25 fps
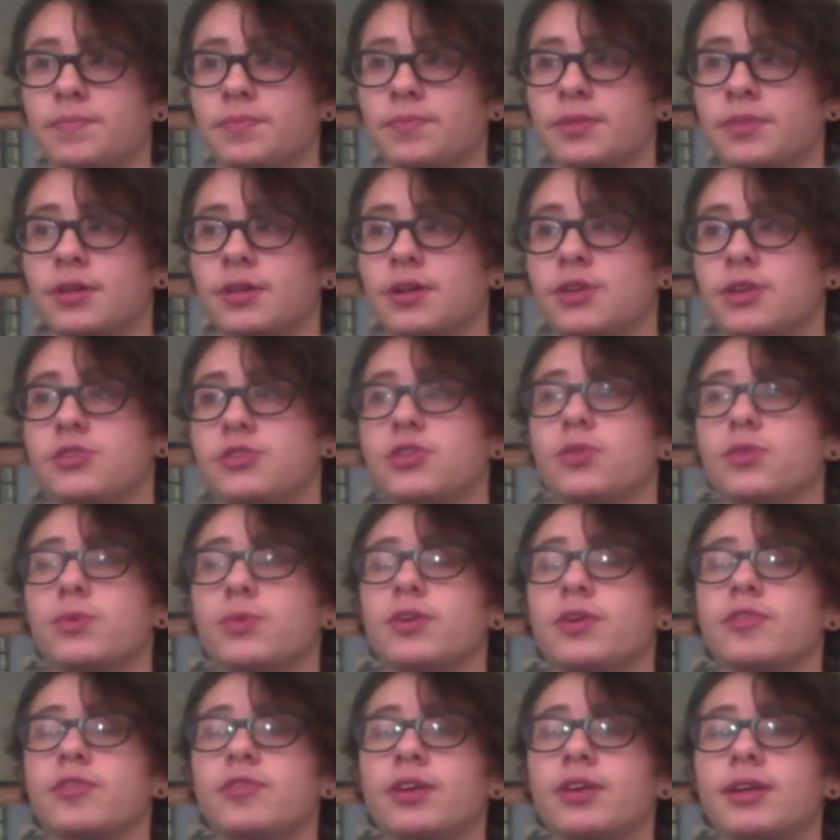into the
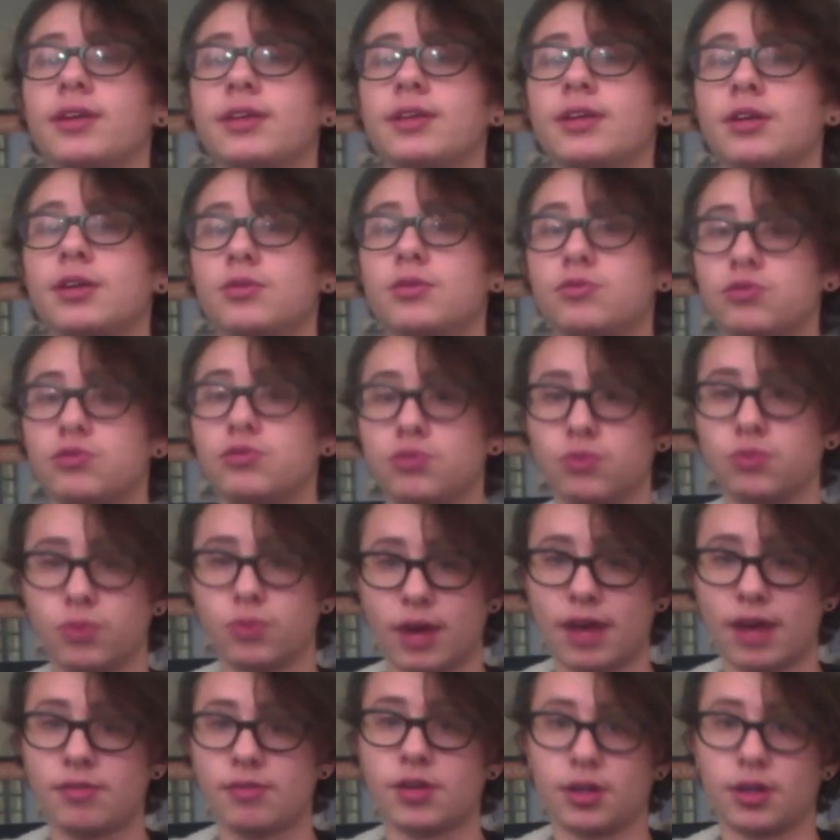real feeling that you do
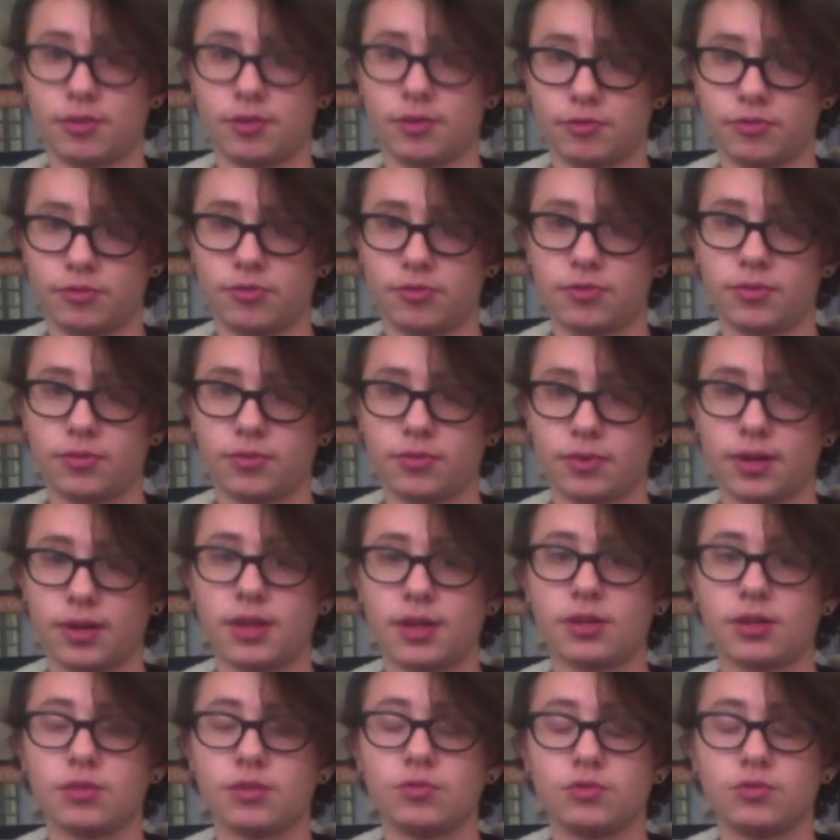have enough,
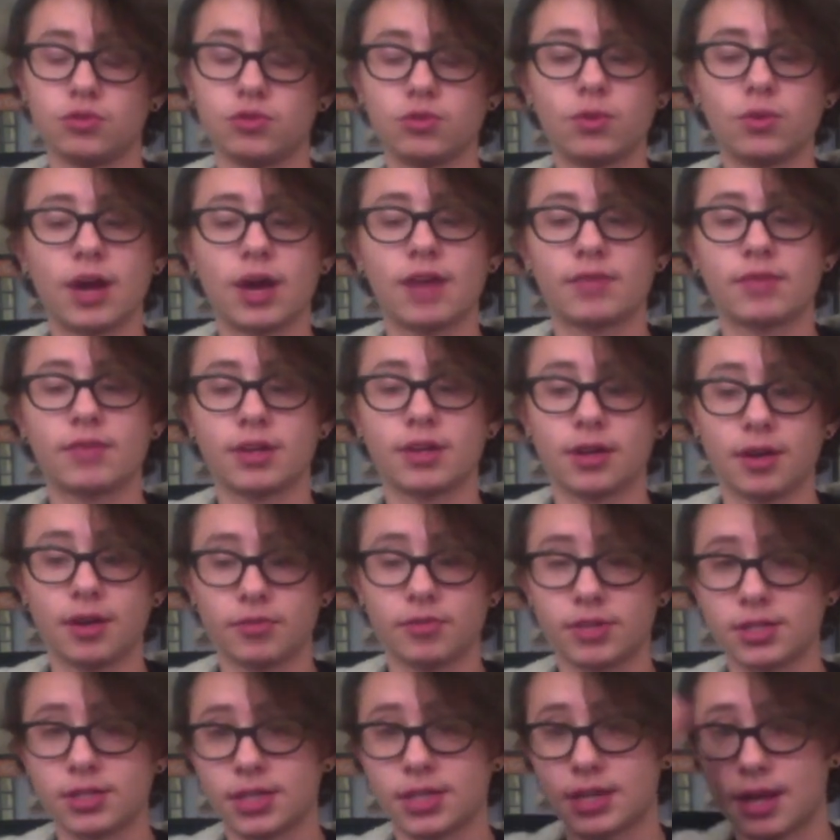right? You do have enough
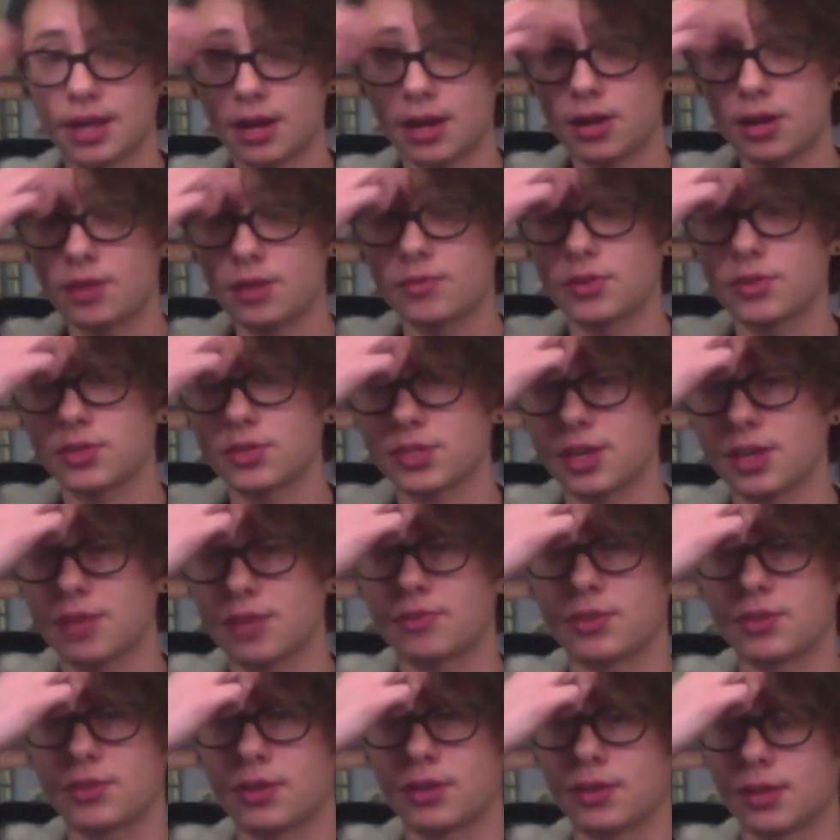to take care of
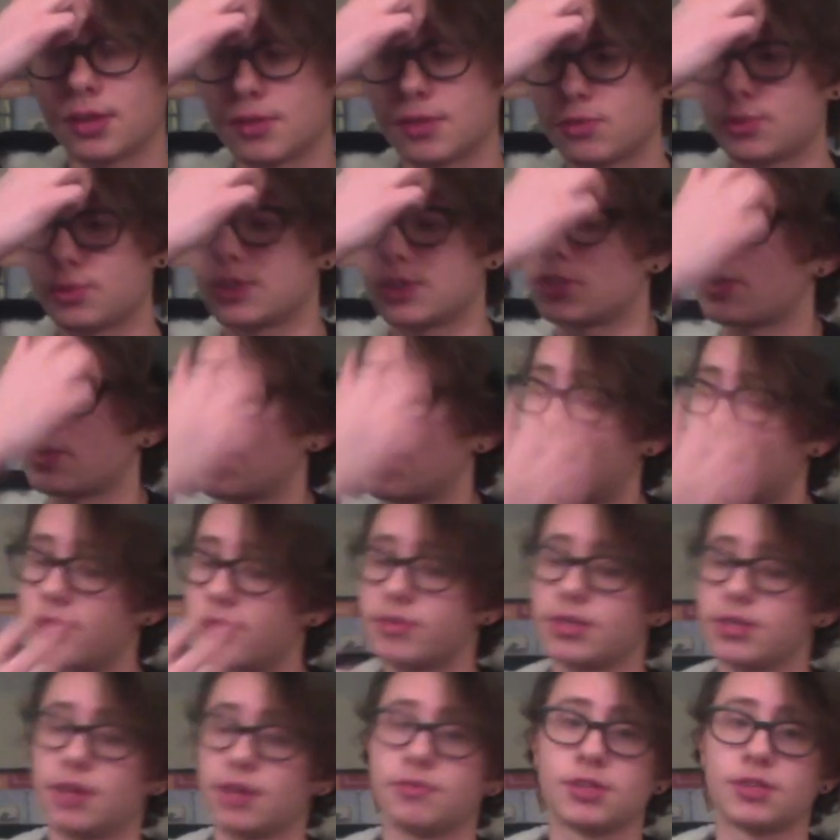yourself and your loved ones. You have
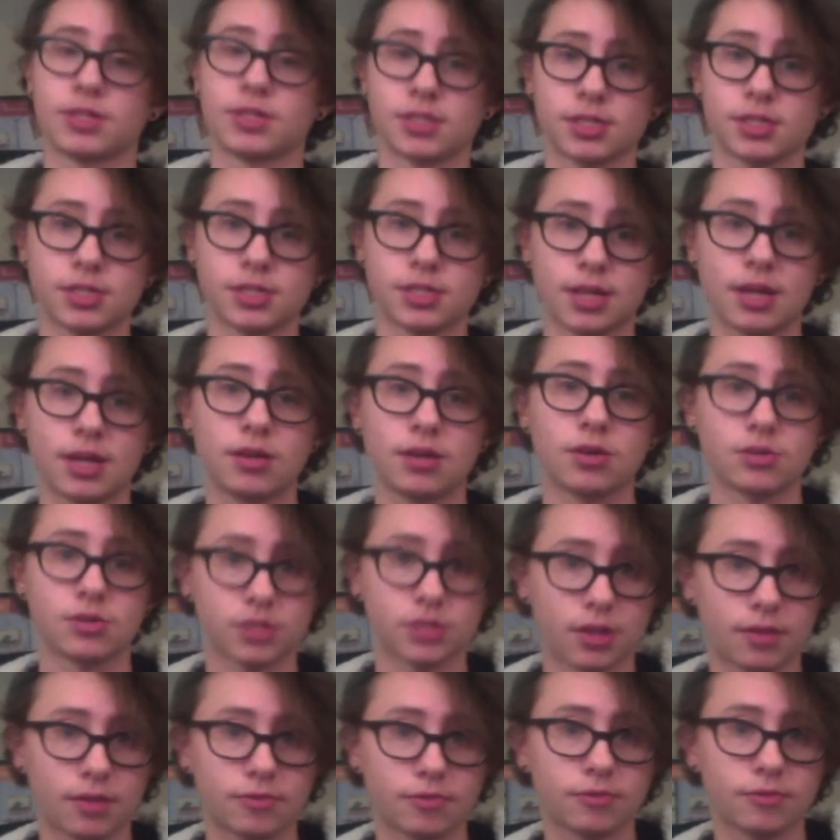enough to sustain
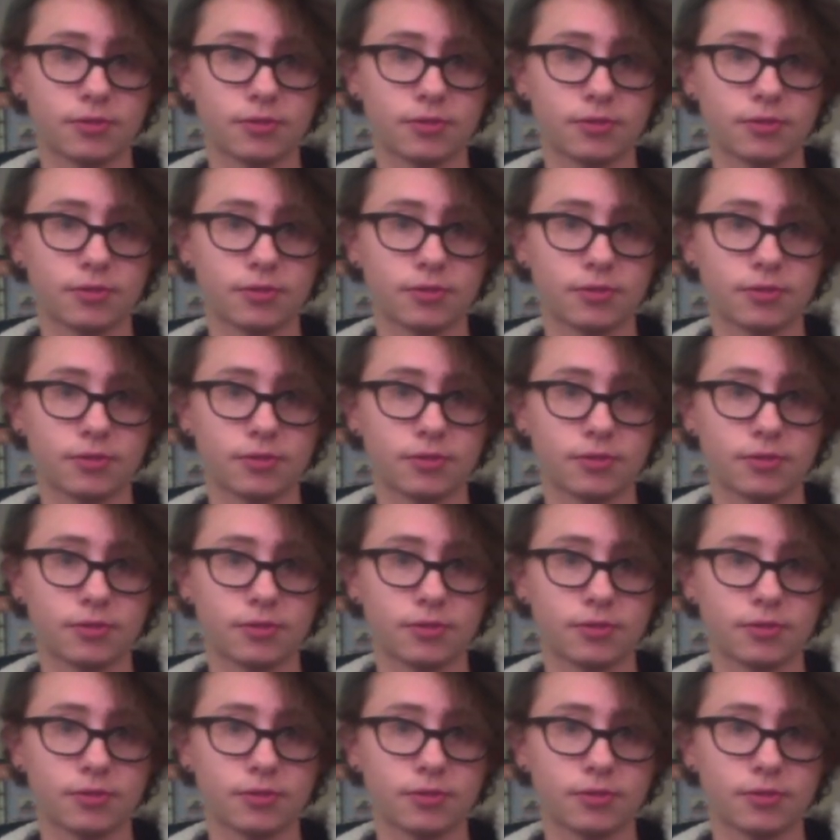yourself.